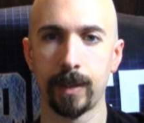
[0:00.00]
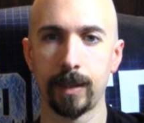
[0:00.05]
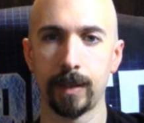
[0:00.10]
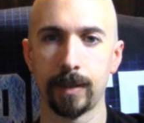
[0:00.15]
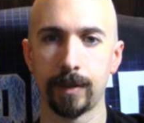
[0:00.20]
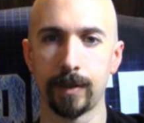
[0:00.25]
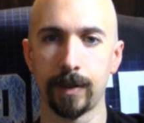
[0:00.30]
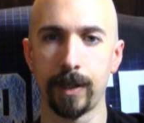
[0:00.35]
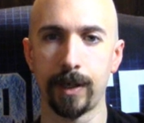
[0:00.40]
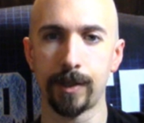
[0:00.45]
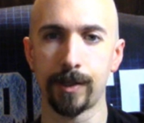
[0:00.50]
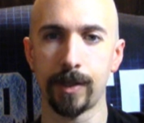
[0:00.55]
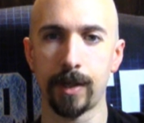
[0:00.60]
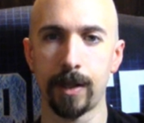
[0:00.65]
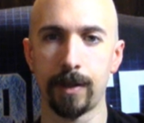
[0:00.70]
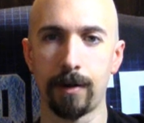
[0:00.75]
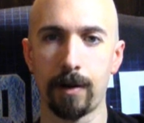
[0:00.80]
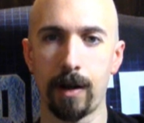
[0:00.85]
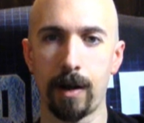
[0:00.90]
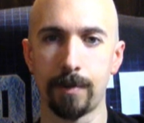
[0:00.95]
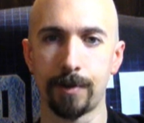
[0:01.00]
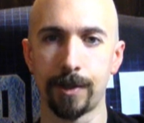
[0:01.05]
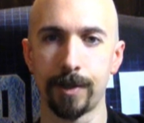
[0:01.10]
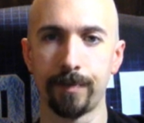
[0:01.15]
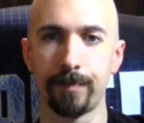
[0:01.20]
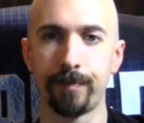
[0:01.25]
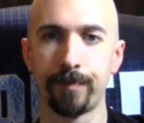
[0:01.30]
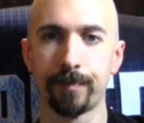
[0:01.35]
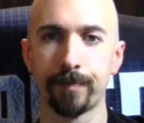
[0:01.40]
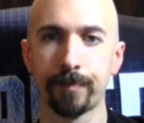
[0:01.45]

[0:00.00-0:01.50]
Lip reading: So here's another option.